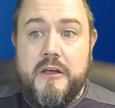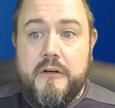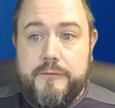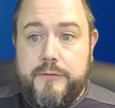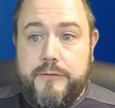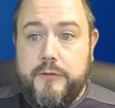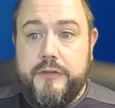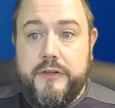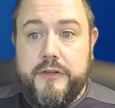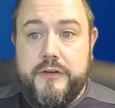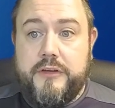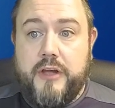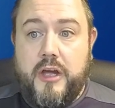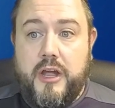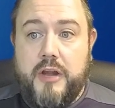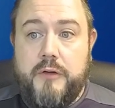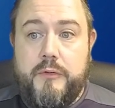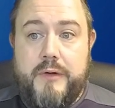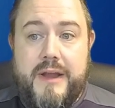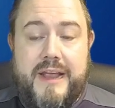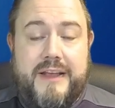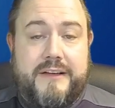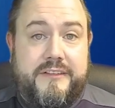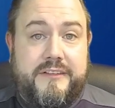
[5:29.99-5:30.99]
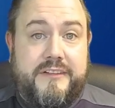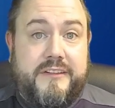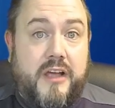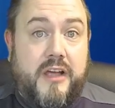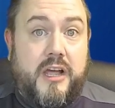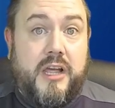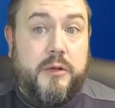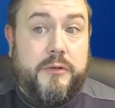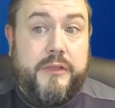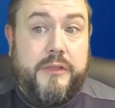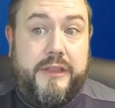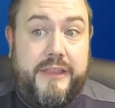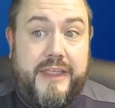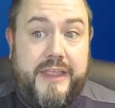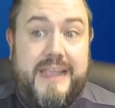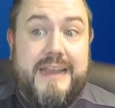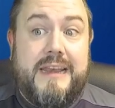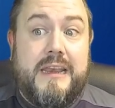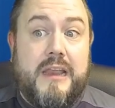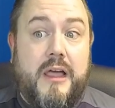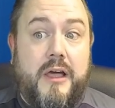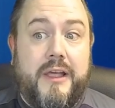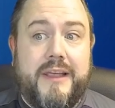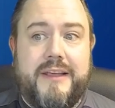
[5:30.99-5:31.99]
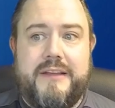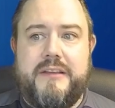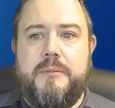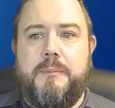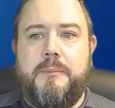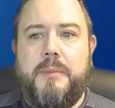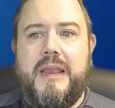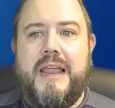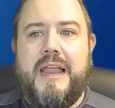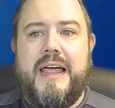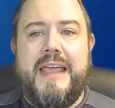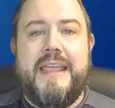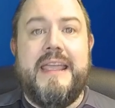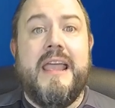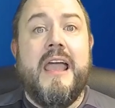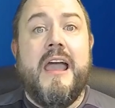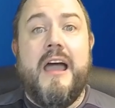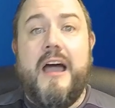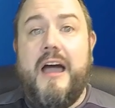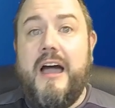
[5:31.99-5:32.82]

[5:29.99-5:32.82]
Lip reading: for the direct style that they like to play.